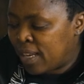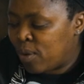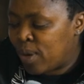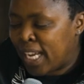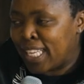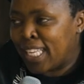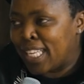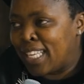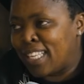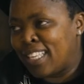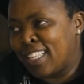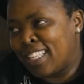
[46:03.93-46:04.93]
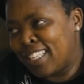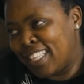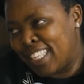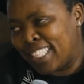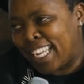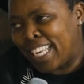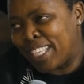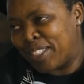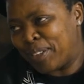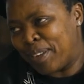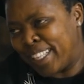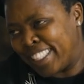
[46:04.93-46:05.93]
organic
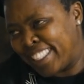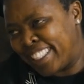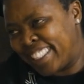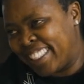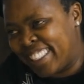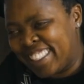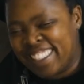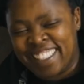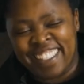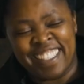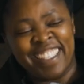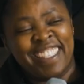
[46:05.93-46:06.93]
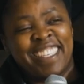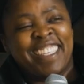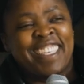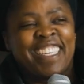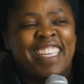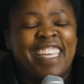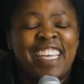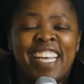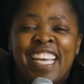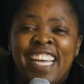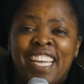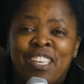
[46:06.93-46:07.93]
intellectuals
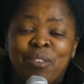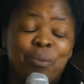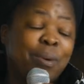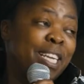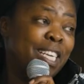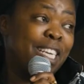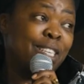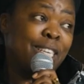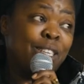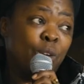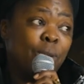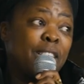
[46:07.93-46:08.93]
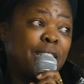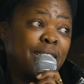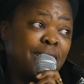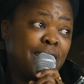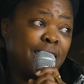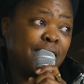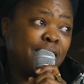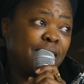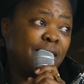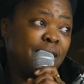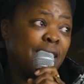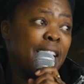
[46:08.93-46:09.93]
and who are not listed
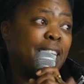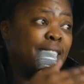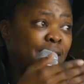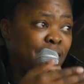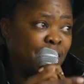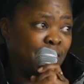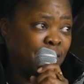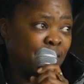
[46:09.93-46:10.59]
as